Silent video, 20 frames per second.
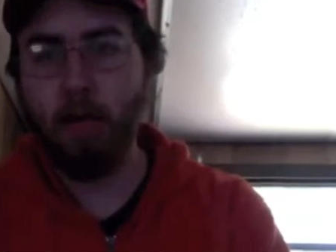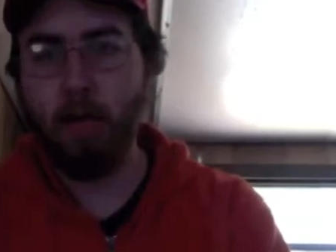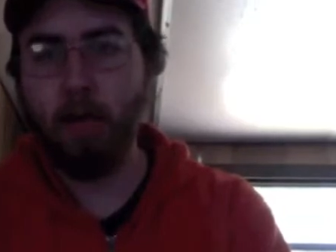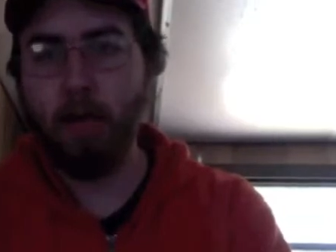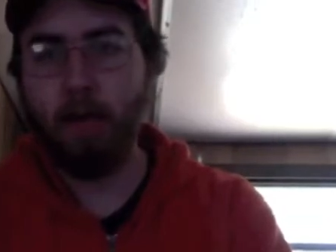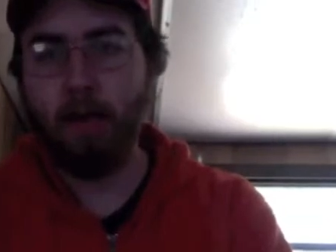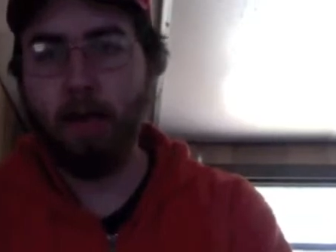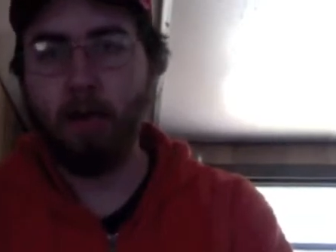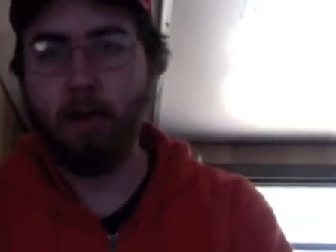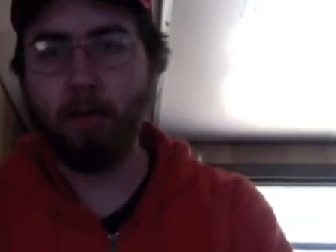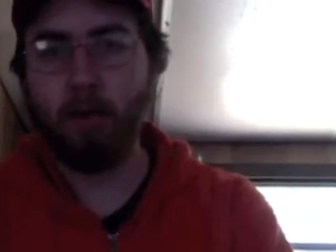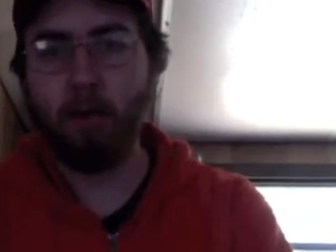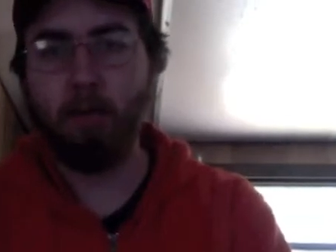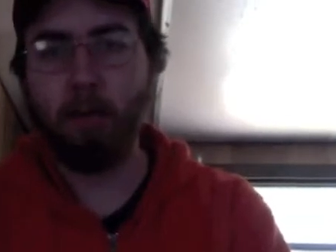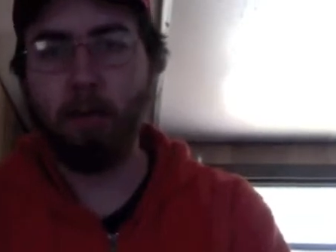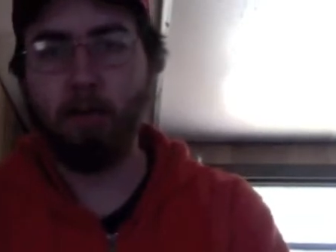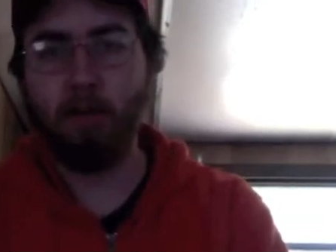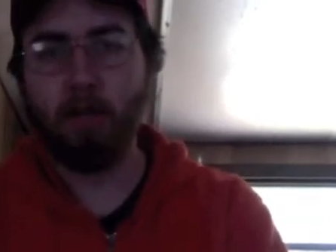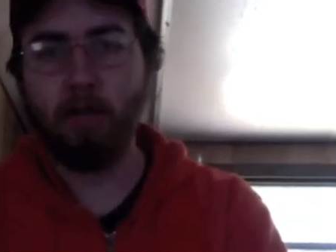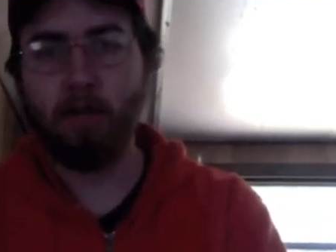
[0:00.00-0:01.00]
so help me
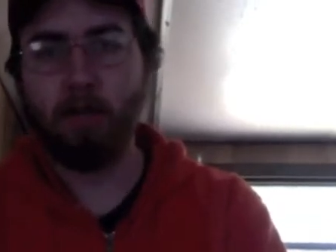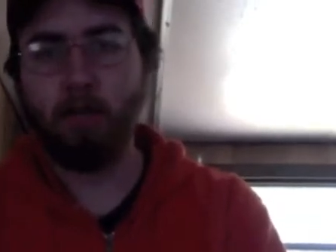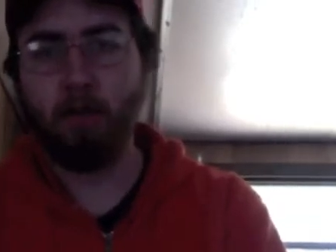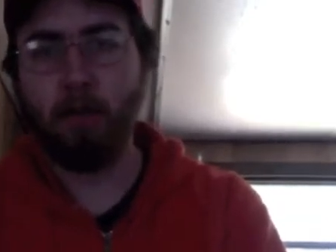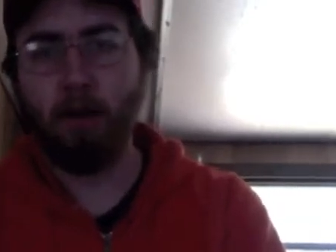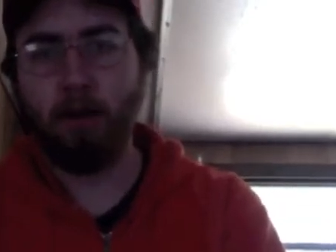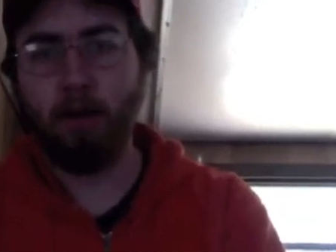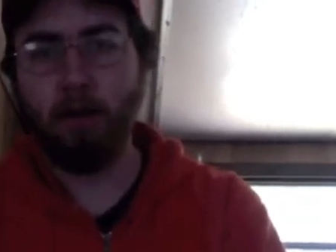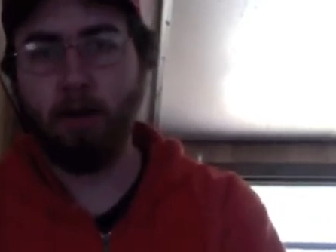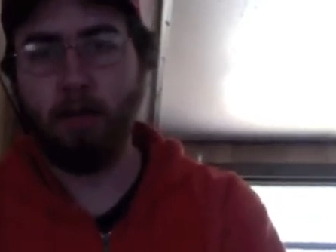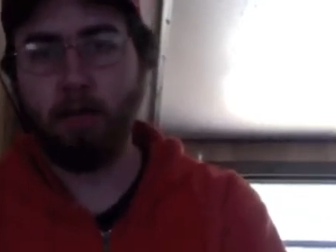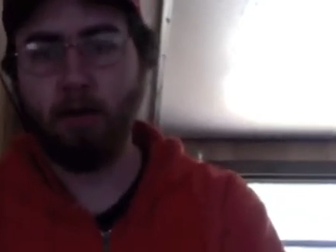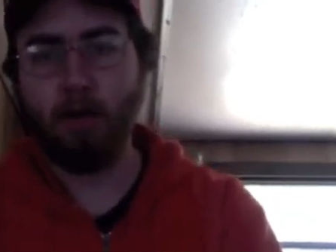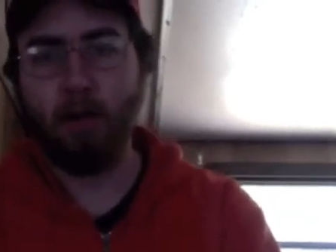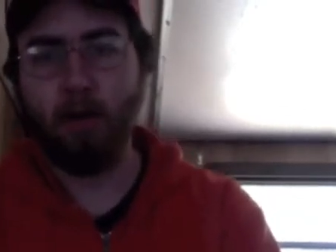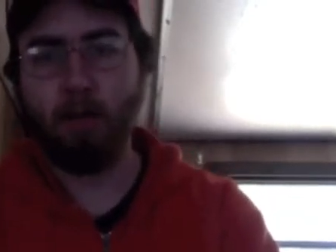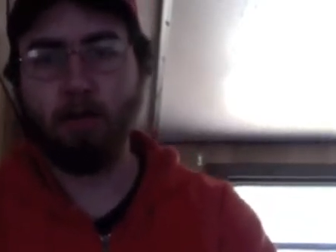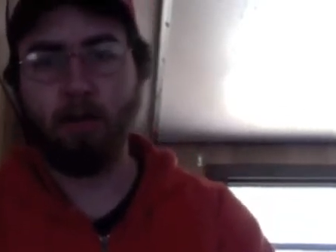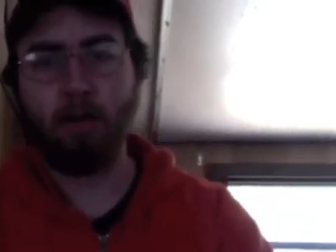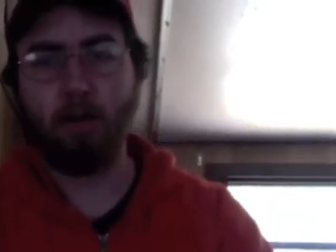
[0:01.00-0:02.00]
prosper when the next one comes
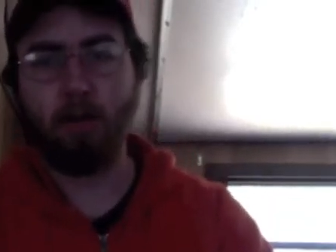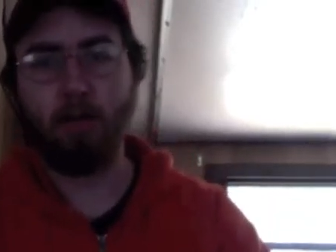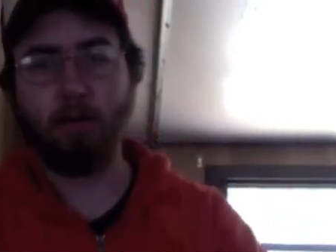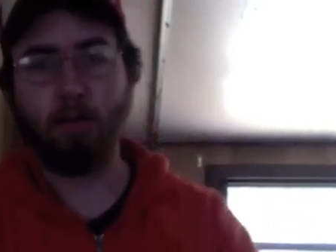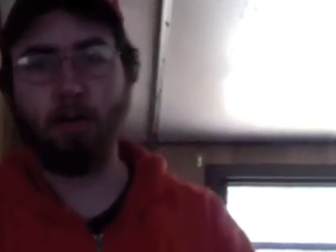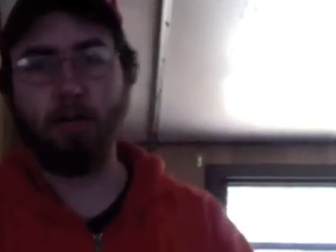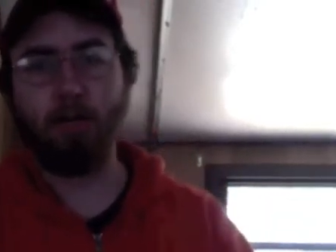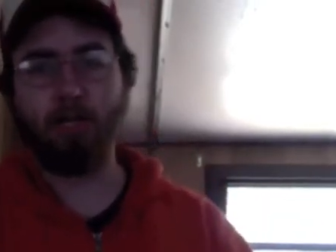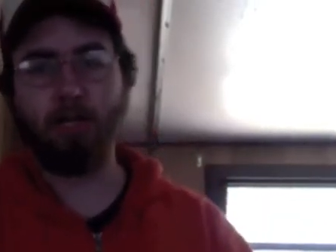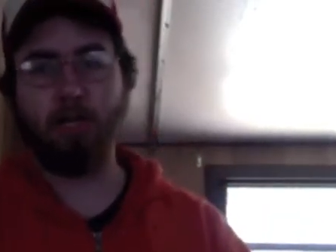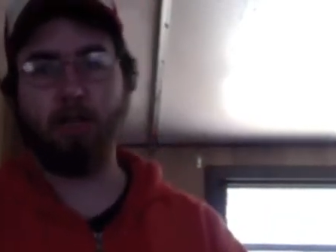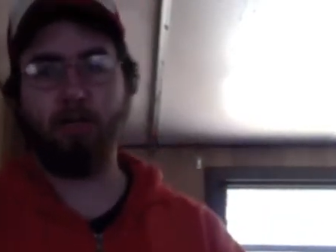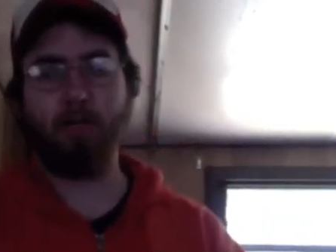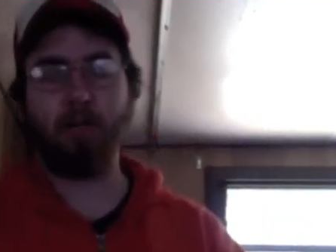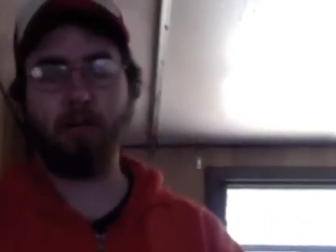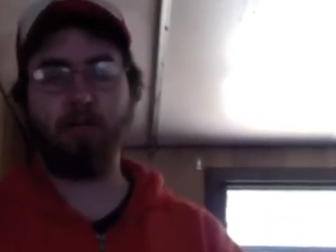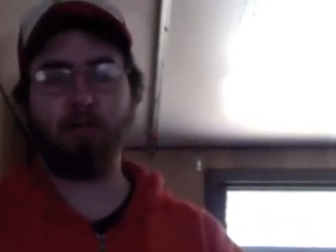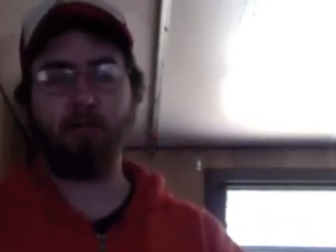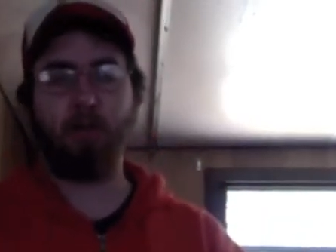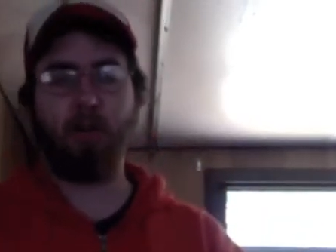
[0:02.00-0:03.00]
out in 2016 on his
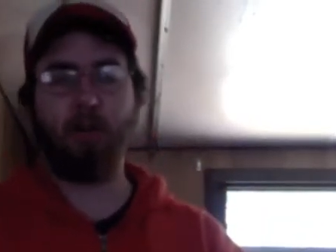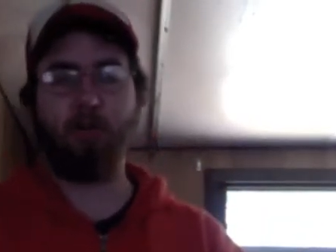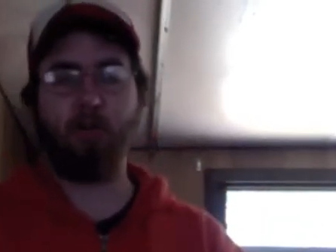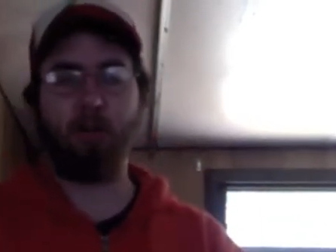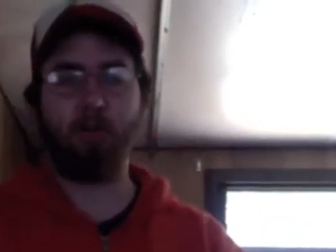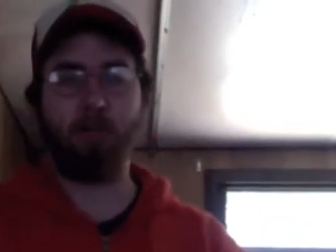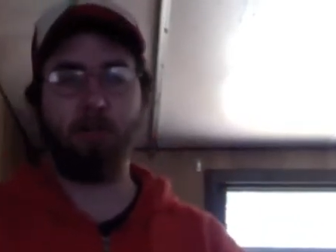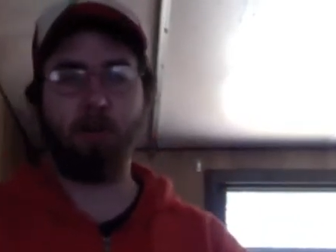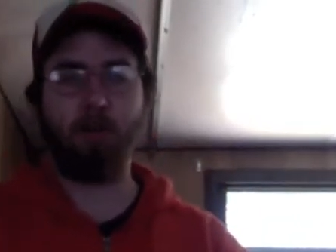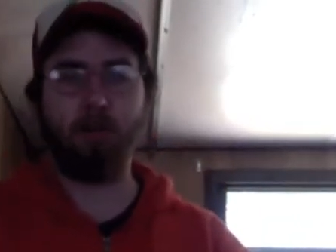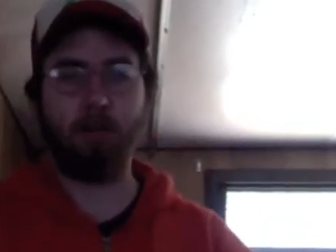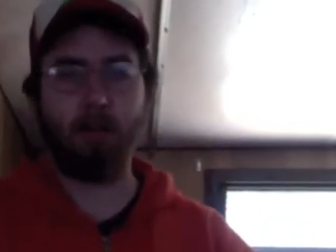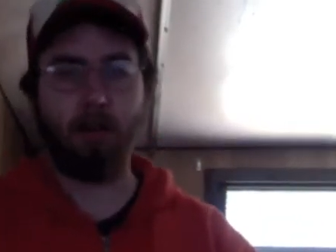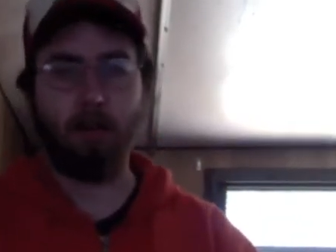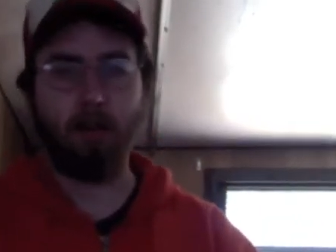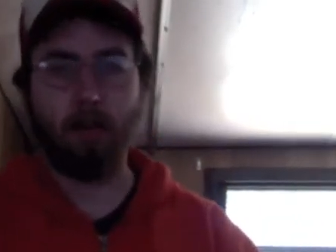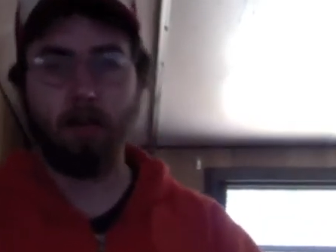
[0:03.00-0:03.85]
24th birthday.